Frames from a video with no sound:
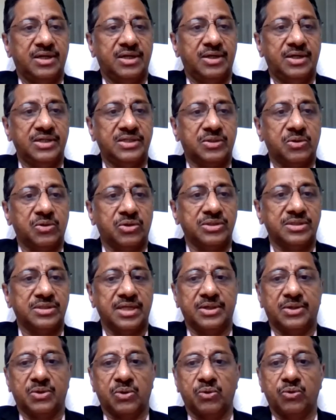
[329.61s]
disclose
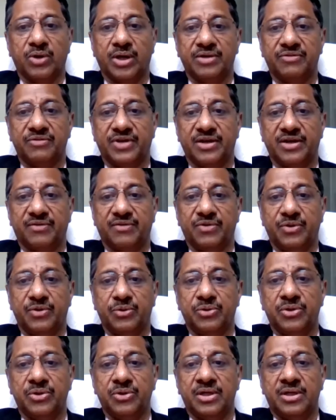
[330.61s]
a true and fair view